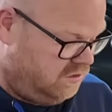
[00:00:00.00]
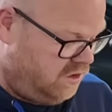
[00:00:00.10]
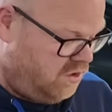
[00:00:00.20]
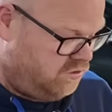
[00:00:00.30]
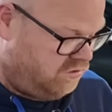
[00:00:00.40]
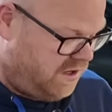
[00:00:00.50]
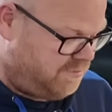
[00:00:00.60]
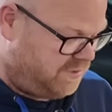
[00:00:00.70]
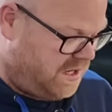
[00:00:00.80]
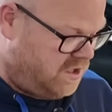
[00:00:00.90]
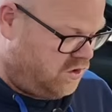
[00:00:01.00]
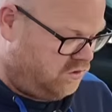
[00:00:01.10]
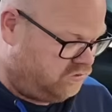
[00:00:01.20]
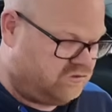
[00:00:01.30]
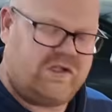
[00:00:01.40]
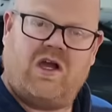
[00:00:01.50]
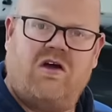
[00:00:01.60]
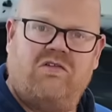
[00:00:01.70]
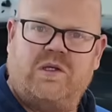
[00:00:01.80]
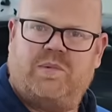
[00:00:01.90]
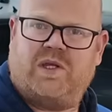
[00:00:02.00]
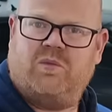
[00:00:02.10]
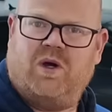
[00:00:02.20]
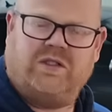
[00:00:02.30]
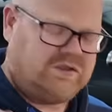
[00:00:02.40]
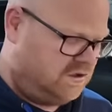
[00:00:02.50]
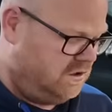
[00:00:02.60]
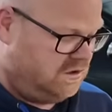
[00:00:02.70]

Low CREP, LOCREP1,